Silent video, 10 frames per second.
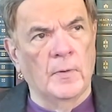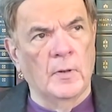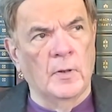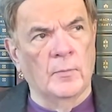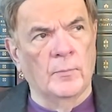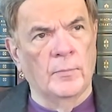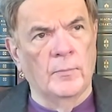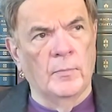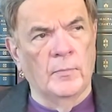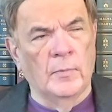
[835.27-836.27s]
It
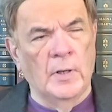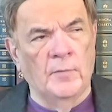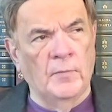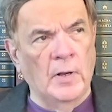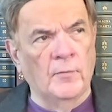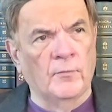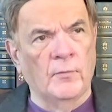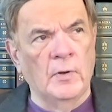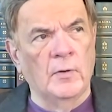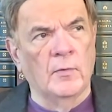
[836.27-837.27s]
gave
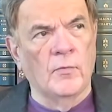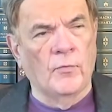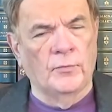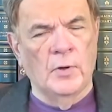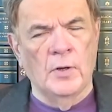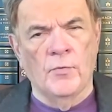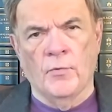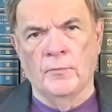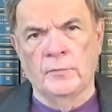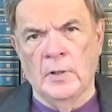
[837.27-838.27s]
every stage
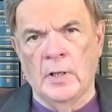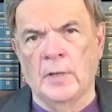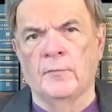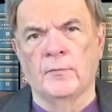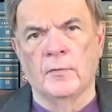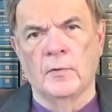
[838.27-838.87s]
of life,